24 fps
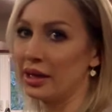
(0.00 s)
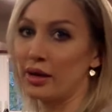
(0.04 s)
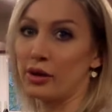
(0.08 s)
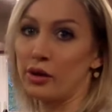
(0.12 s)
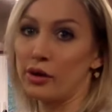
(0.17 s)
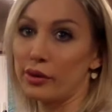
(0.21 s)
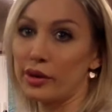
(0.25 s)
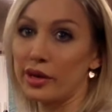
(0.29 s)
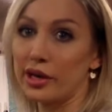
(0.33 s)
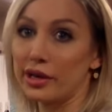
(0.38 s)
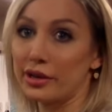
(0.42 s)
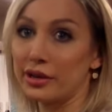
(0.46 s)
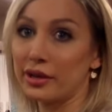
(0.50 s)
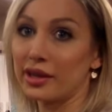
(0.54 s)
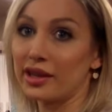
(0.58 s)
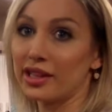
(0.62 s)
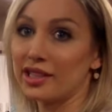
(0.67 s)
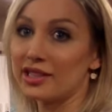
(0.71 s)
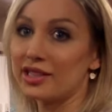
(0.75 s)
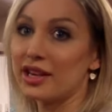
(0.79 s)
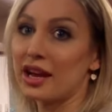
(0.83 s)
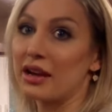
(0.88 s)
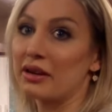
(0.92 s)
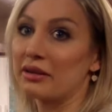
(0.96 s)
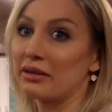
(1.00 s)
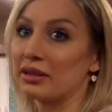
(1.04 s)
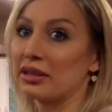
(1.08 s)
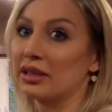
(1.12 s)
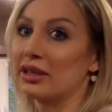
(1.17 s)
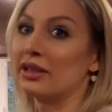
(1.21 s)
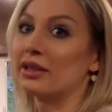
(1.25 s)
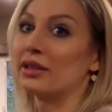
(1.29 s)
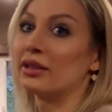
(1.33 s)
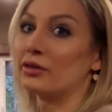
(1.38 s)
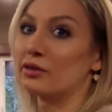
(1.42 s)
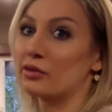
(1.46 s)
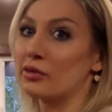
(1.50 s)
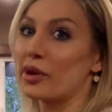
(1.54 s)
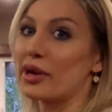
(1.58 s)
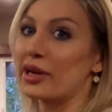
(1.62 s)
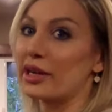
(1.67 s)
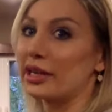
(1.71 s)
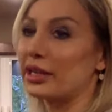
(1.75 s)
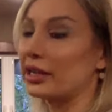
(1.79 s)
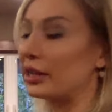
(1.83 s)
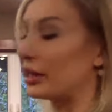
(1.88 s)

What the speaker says: anything that's not ready to